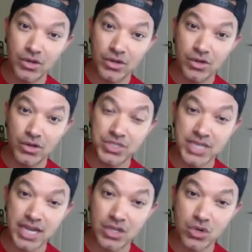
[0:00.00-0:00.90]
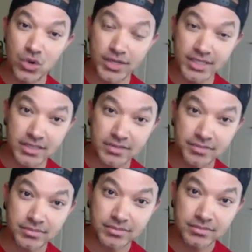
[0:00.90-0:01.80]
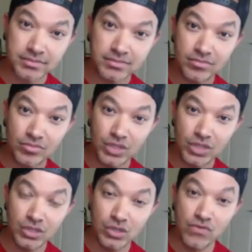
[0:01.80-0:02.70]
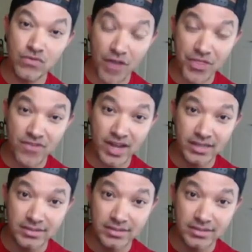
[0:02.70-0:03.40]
who stayed the course, who fought the fight,